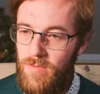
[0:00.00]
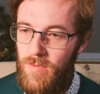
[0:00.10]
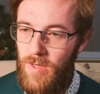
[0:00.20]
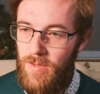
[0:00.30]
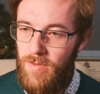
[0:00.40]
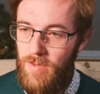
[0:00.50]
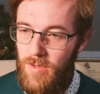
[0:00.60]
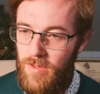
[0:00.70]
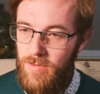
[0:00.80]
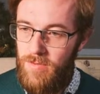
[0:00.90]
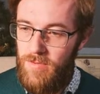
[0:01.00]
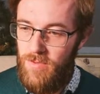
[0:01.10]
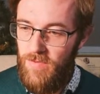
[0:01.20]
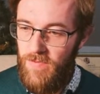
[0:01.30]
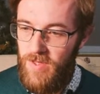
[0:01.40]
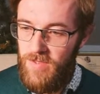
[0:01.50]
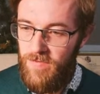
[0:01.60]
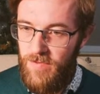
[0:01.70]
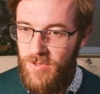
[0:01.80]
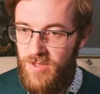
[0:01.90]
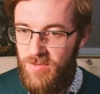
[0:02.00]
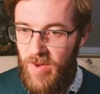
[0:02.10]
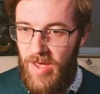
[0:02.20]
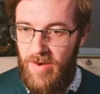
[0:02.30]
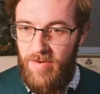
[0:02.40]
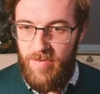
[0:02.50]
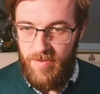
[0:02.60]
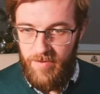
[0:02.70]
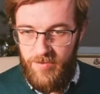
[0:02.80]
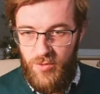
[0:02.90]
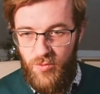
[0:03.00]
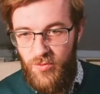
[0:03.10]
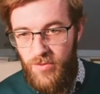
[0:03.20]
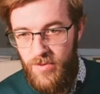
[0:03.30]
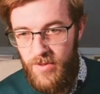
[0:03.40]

Right, okay. So it finds the first span of 2.